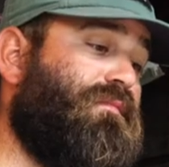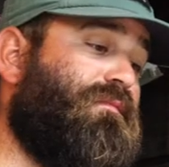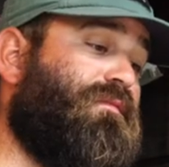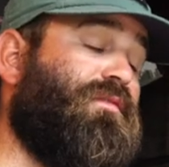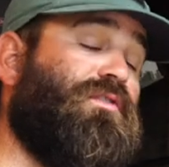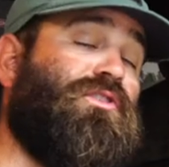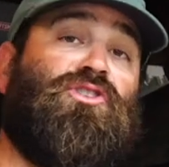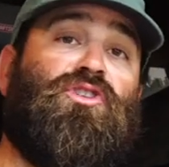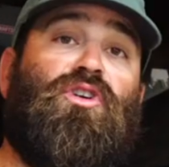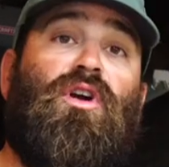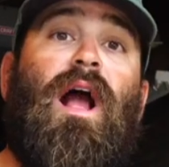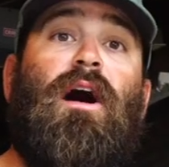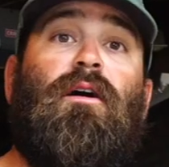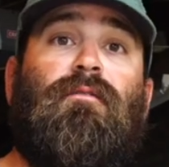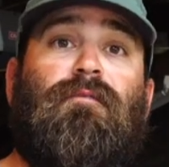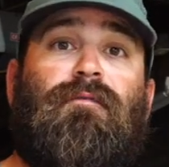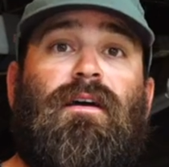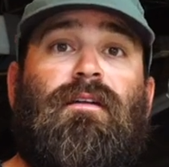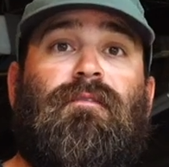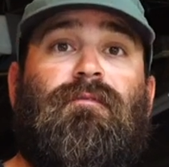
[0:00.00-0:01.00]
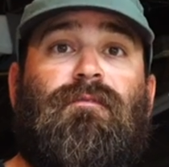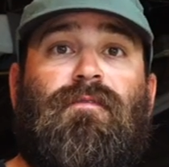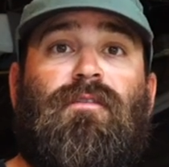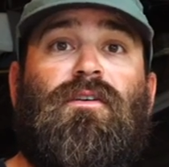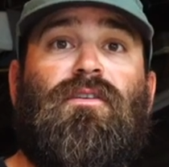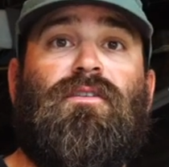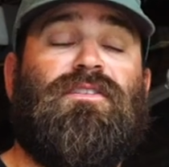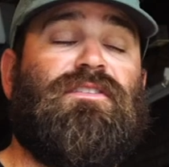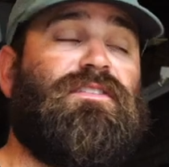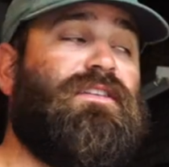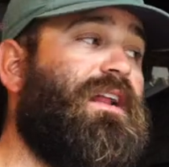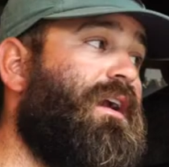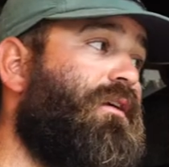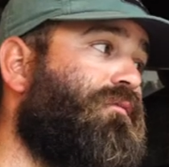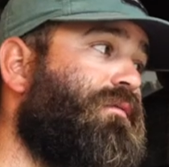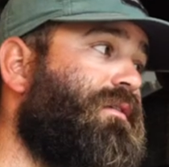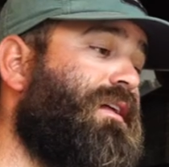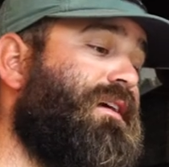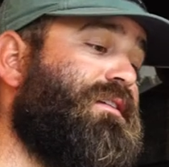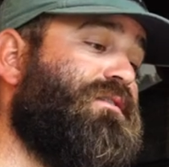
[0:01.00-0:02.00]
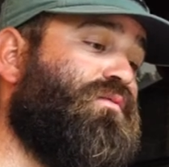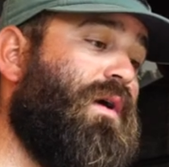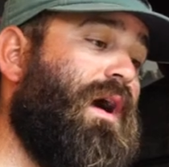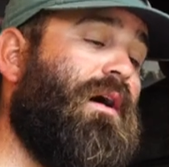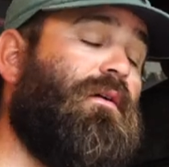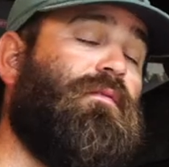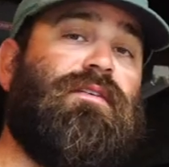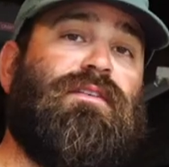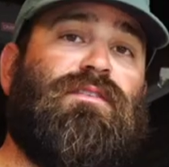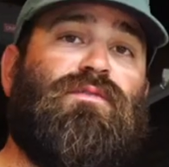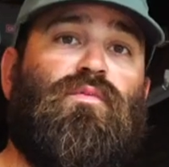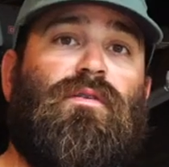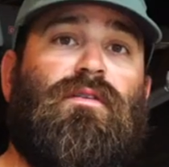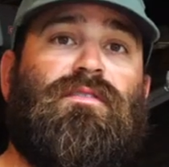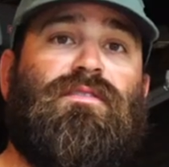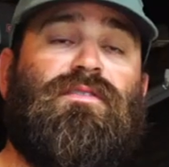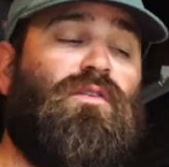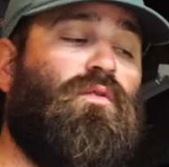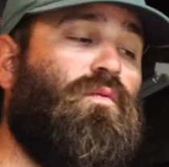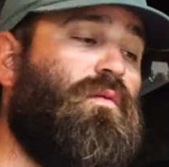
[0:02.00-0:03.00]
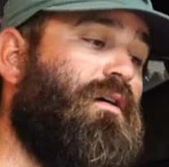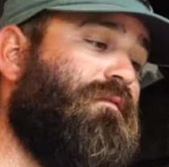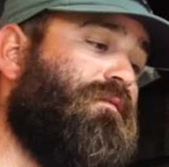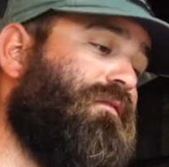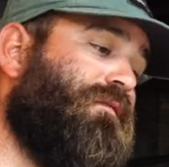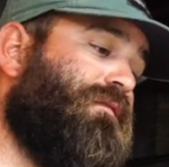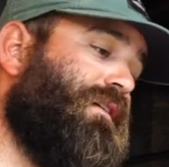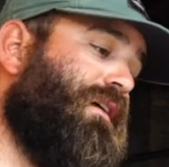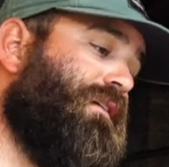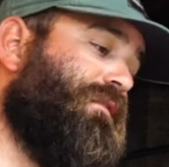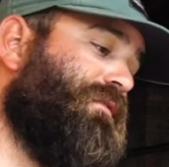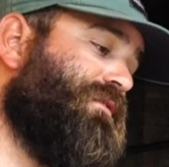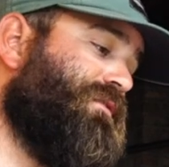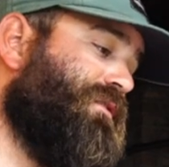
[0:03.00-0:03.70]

for trout at first, and I realized, wow, this works so well for flounder.